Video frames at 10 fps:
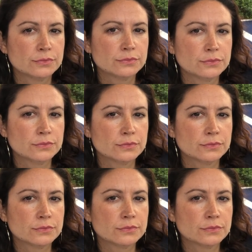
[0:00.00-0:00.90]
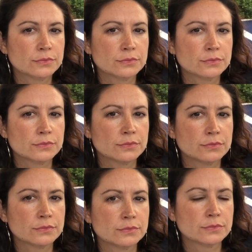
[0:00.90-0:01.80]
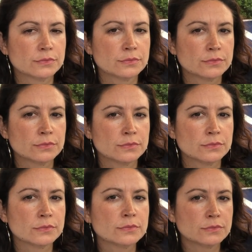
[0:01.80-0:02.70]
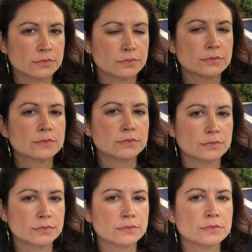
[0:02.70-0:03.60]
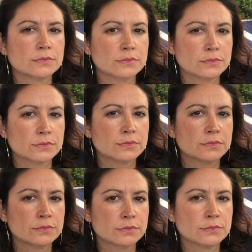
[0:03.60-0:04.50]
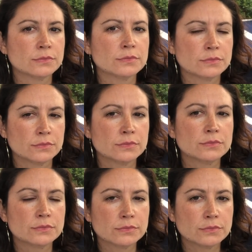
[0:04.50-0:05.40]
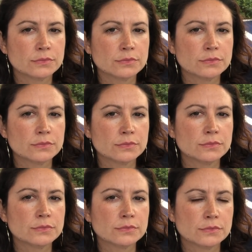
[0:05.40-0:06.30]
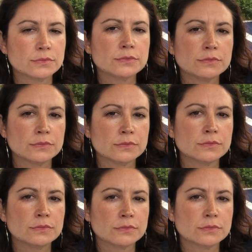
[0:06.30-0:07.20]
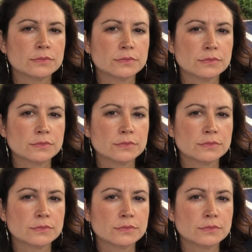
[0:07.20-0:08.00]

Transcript: [no speech]